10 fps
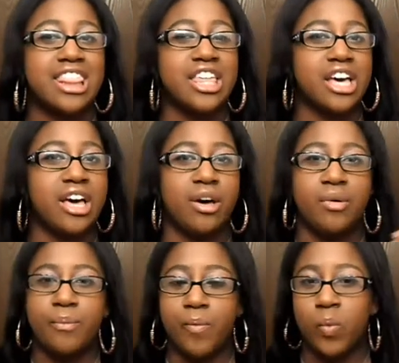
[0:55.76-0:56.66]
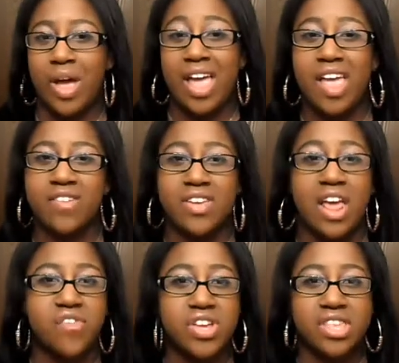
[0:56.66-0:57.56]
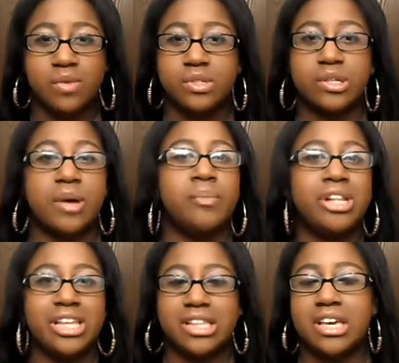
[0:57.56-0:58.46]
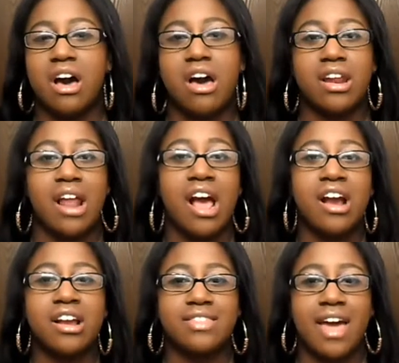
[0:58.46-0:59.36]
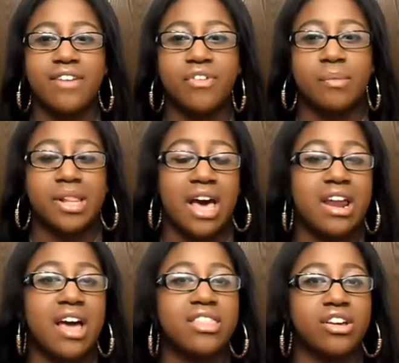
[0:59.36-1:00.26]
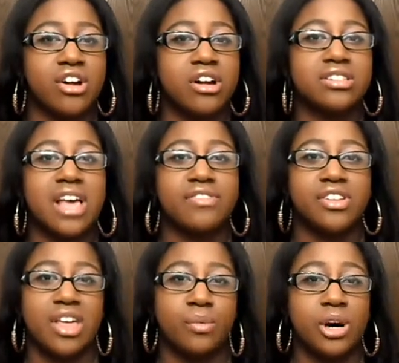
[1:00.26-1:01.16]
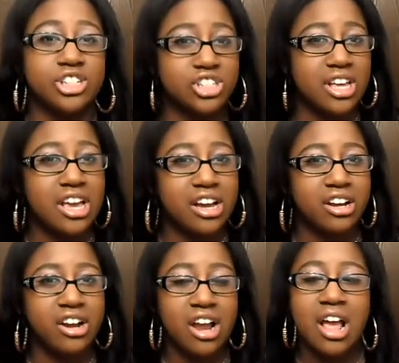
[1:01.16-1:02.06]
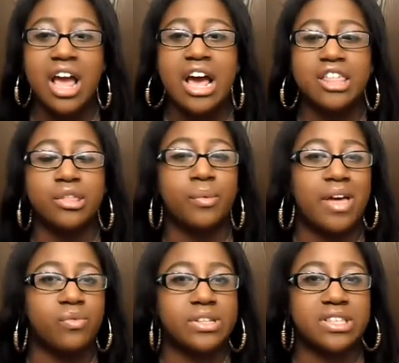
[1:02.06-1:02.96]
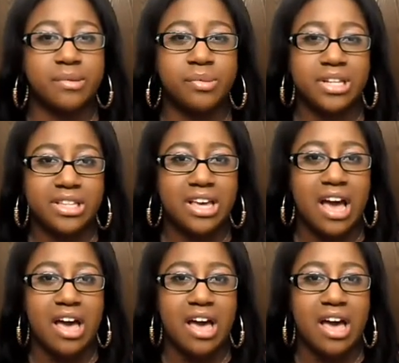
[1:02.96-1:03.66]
the wave and everything was completely gone, and I heard that from a lot of other girls. After they washed the hair, the wave was completely